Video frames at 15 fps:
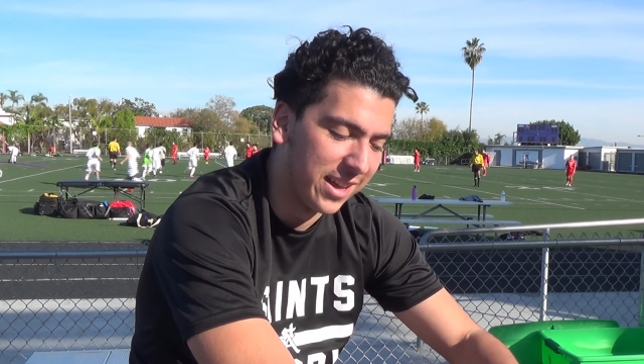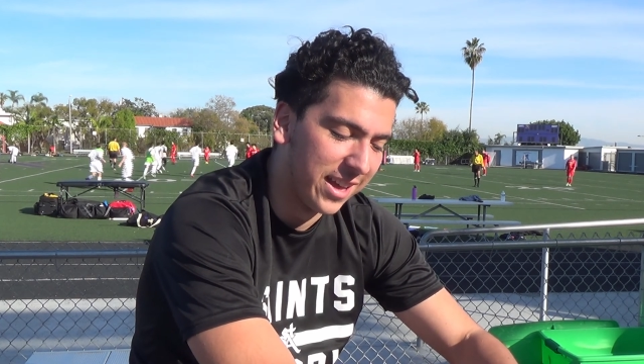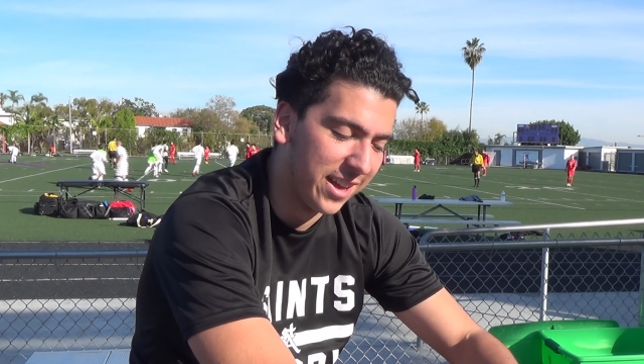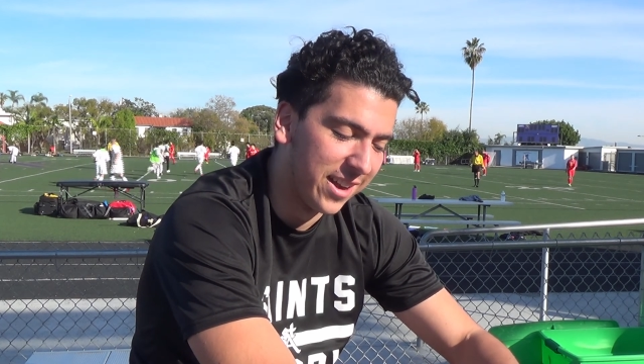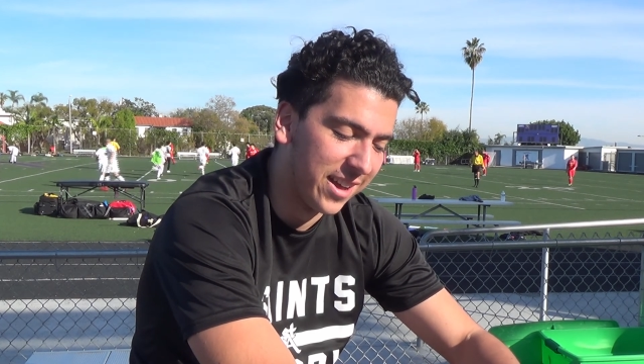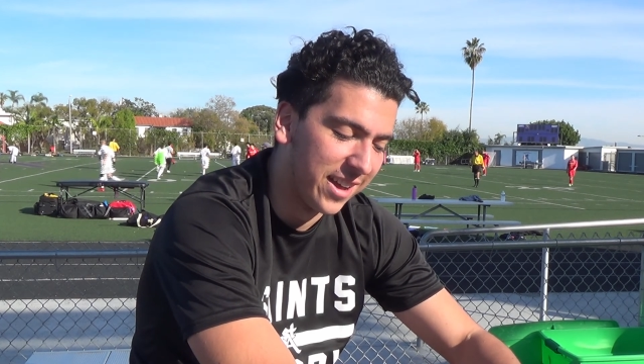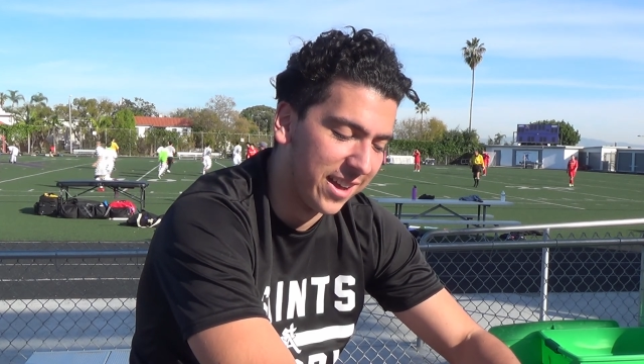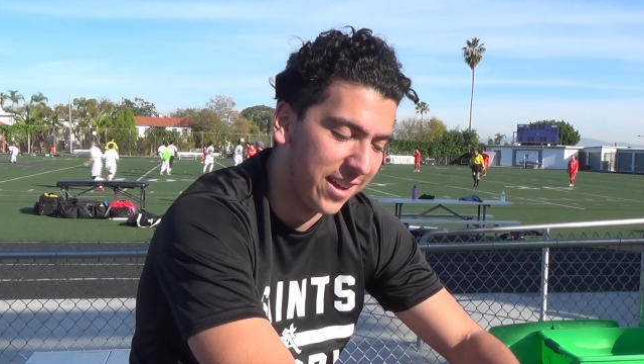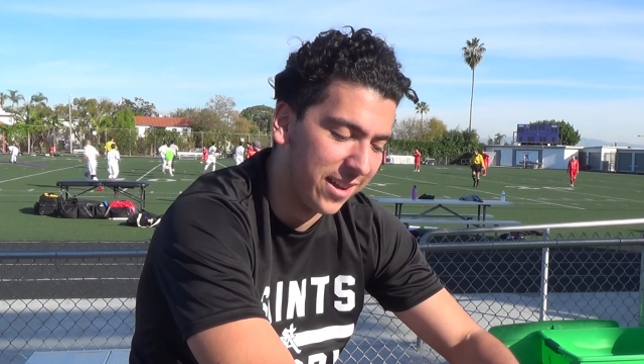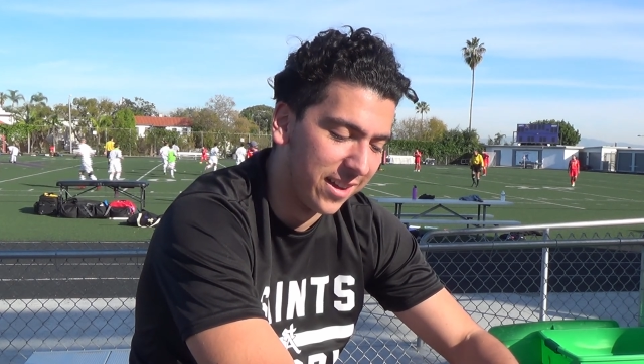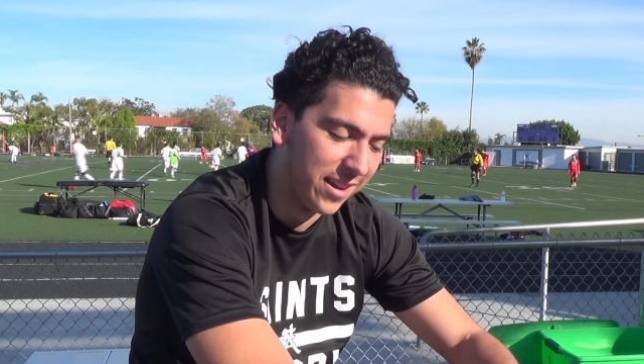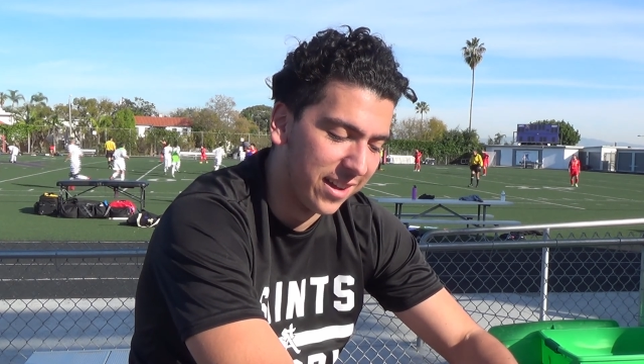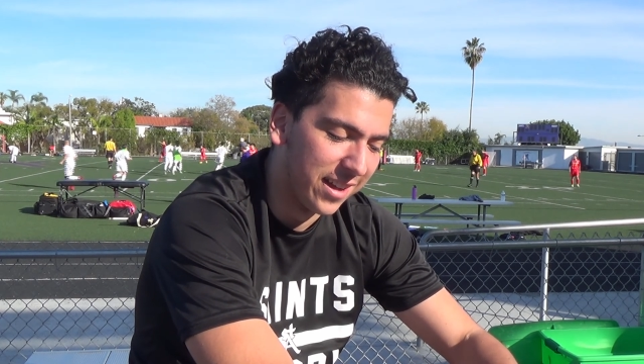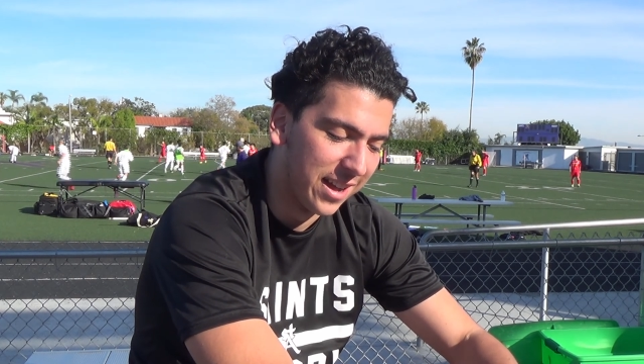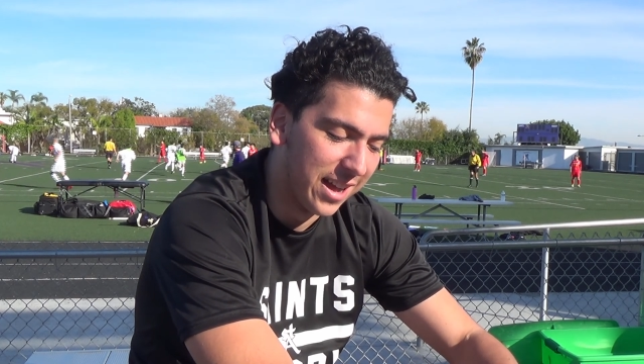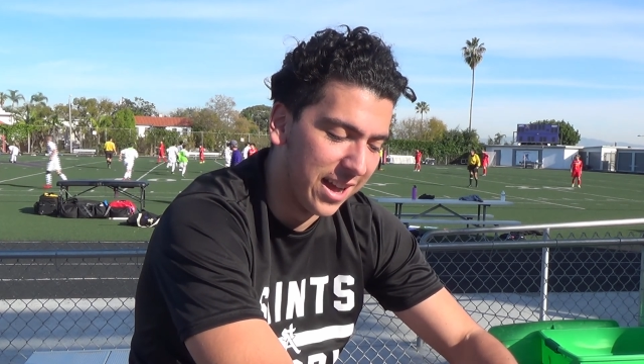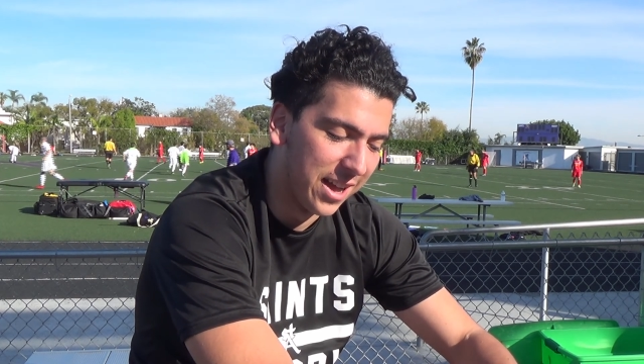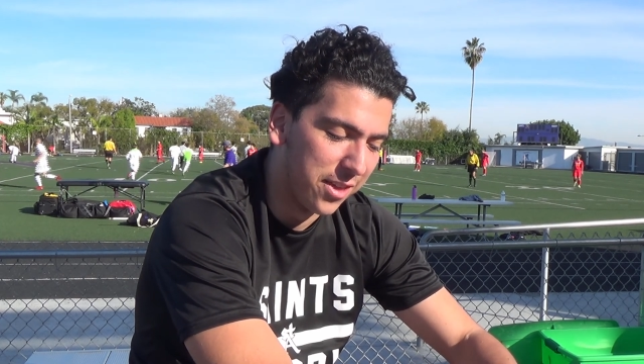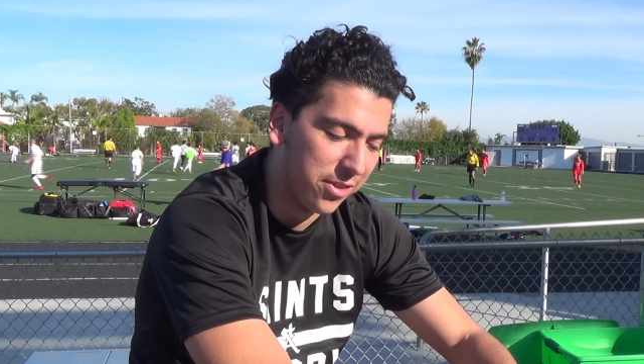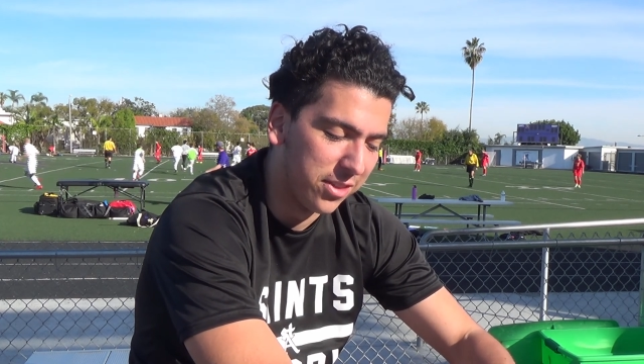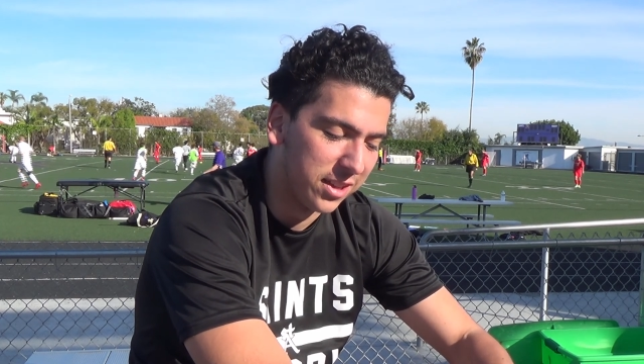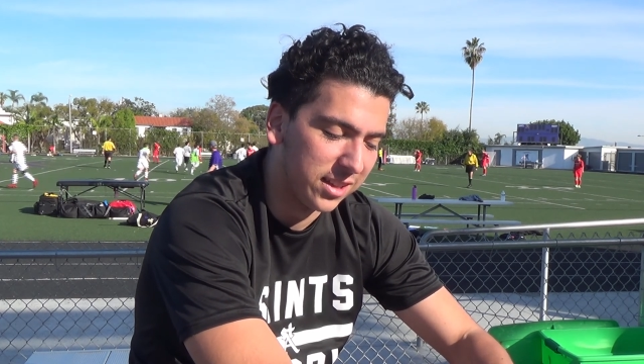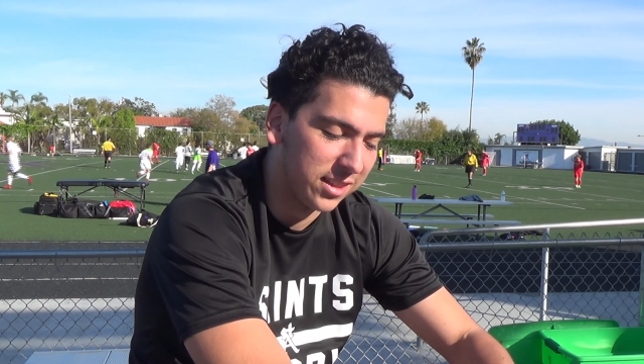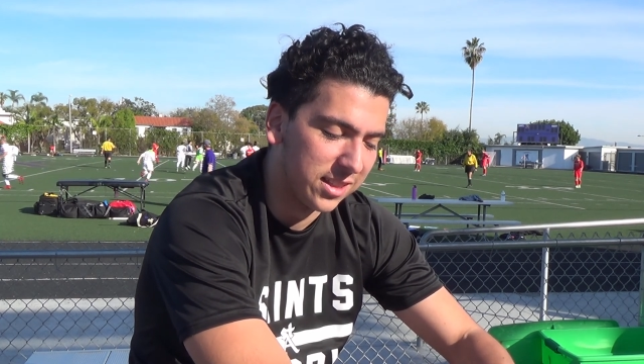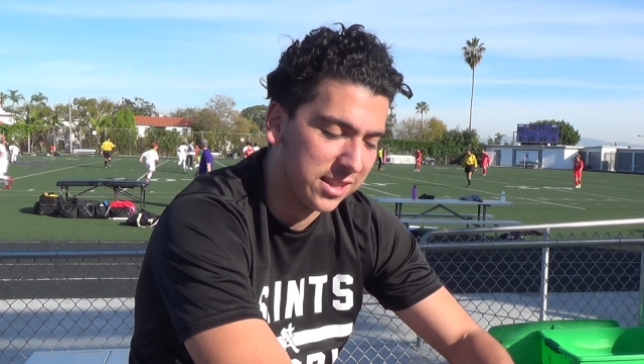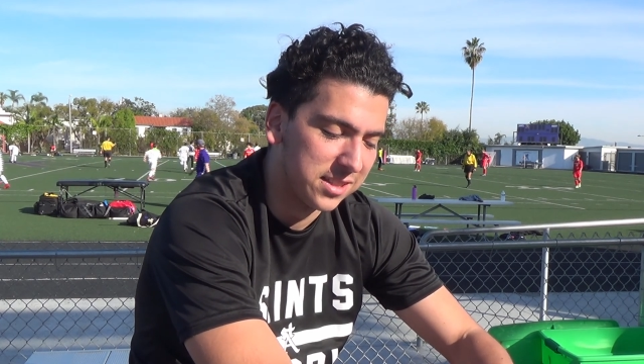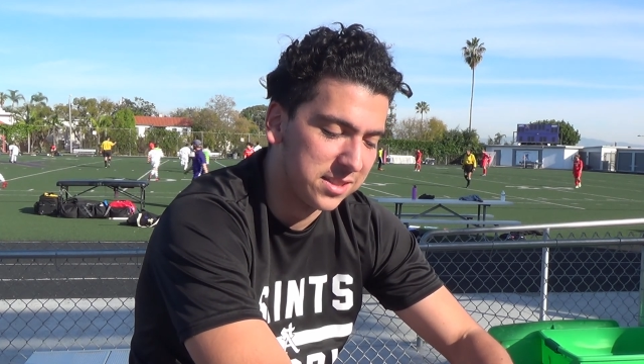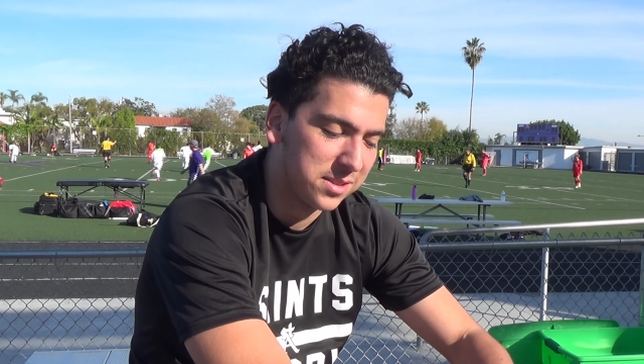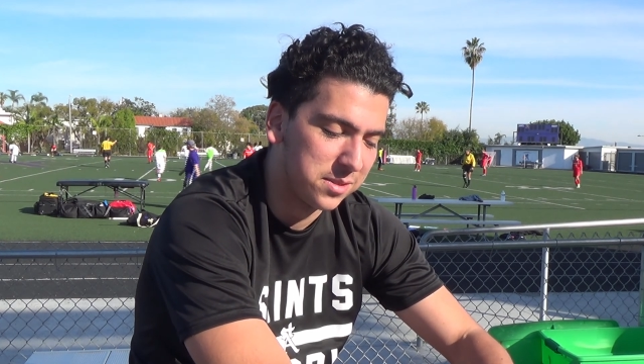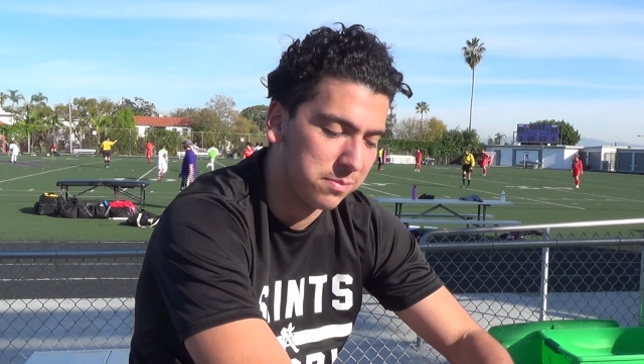and I think
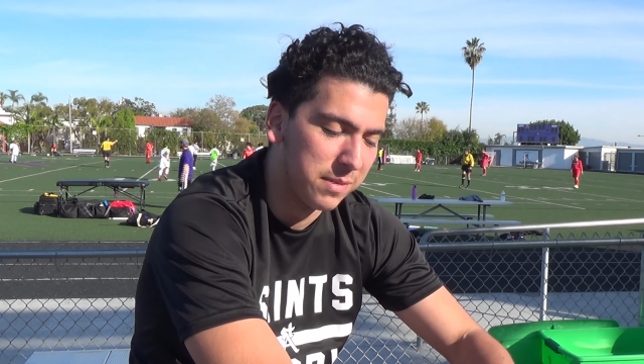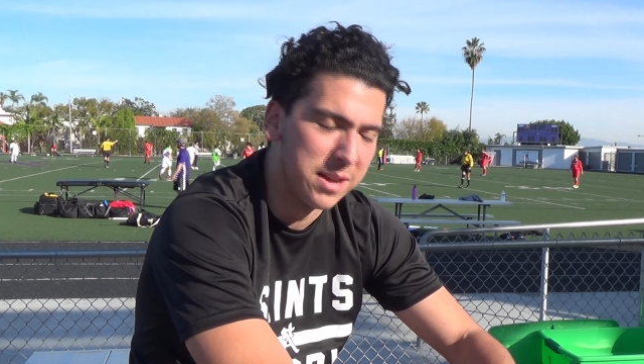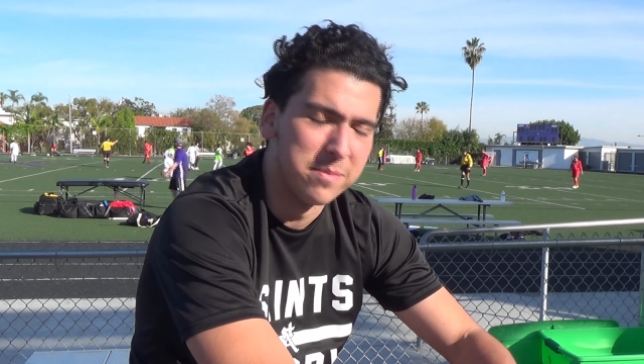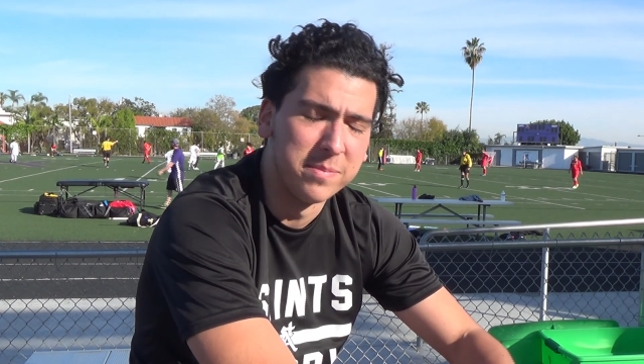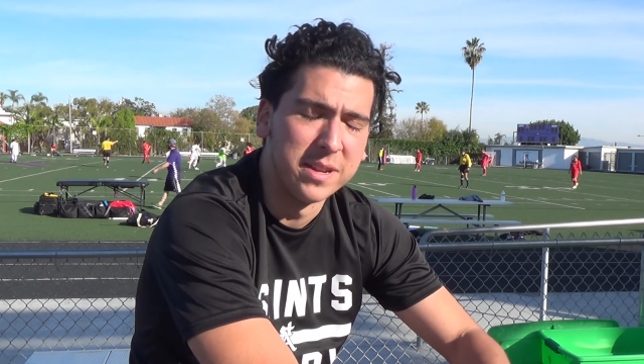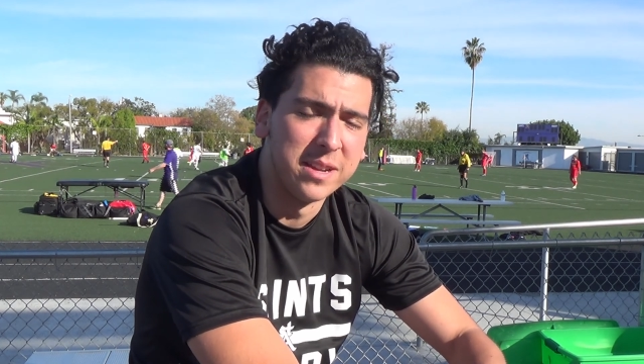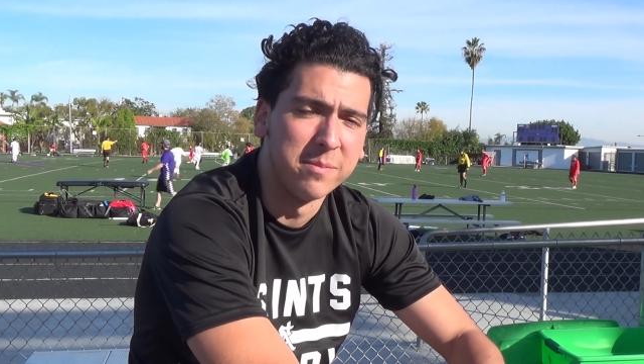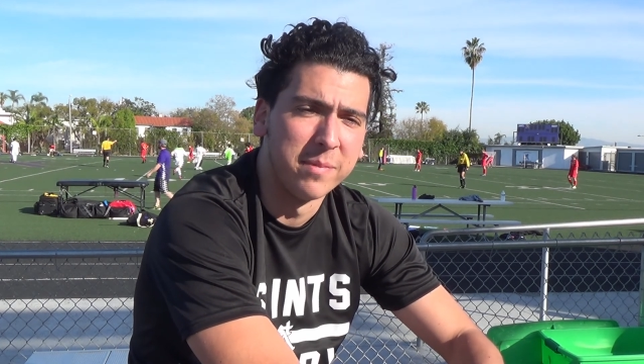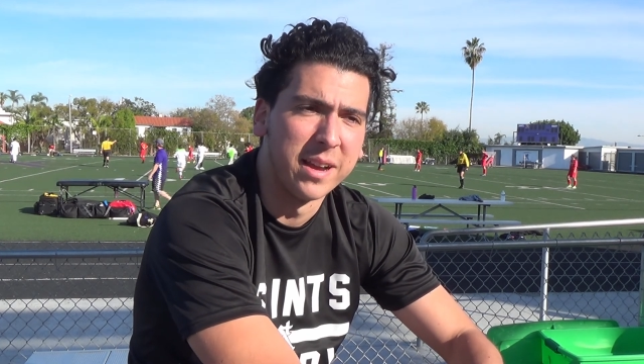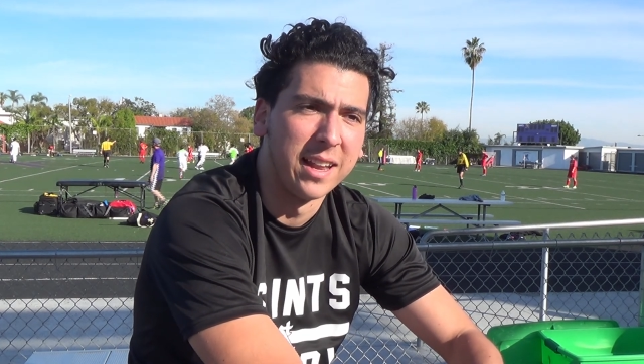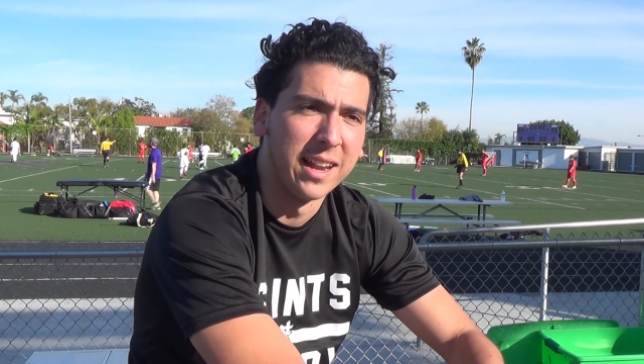this might be my